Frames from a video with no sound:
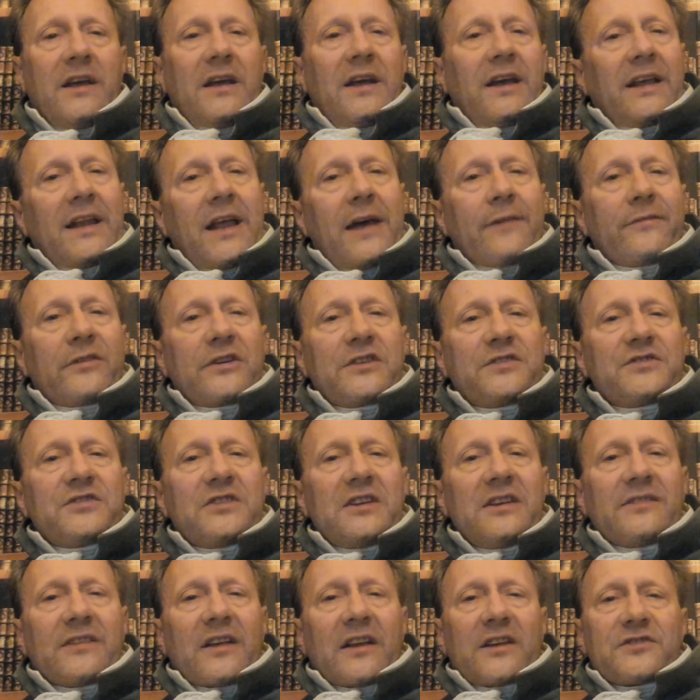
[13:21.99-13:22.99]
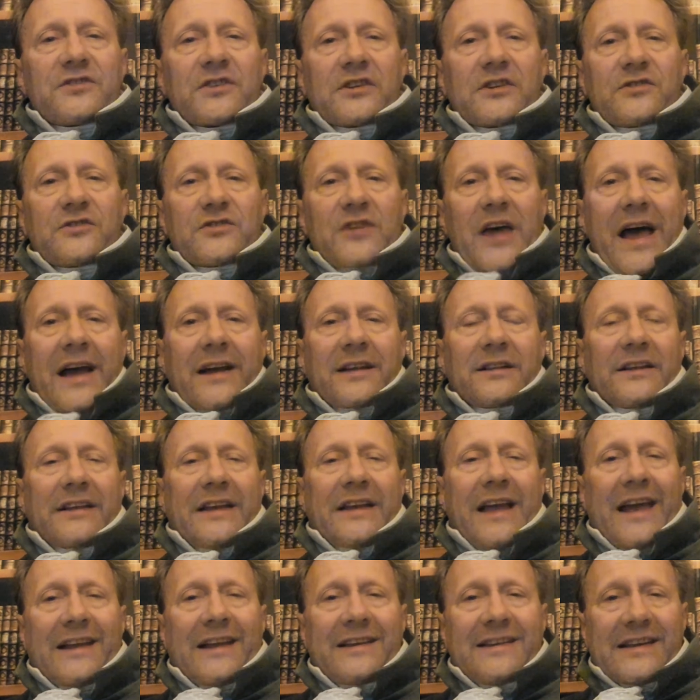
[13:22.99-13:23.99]
and having seen that it's exactly
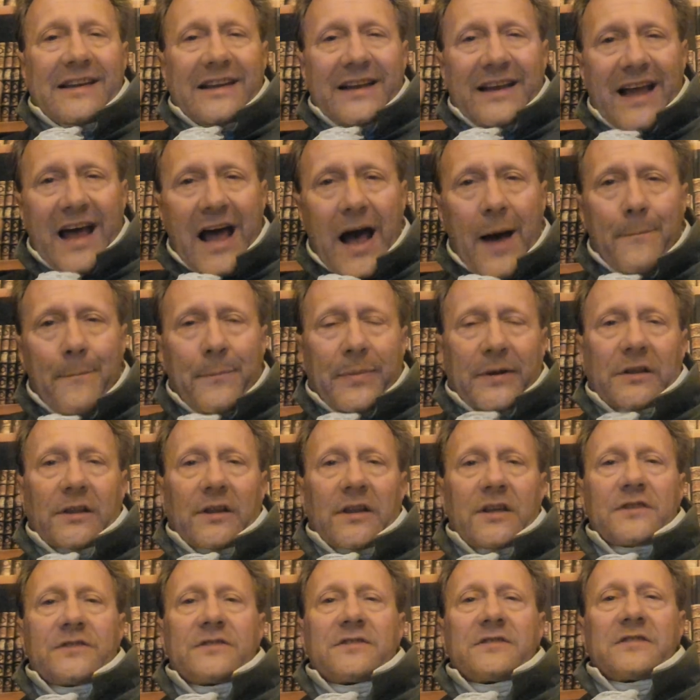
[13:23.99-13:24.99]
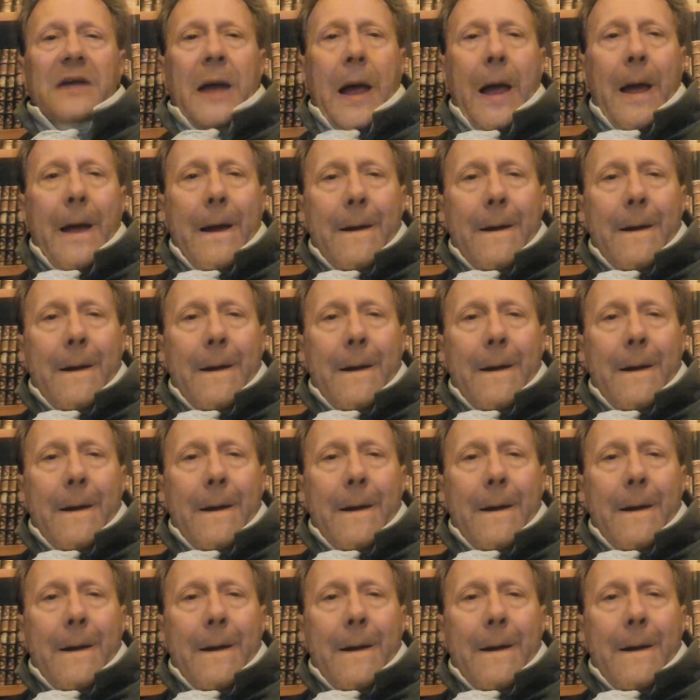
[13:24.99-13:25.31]
anti-capitalist,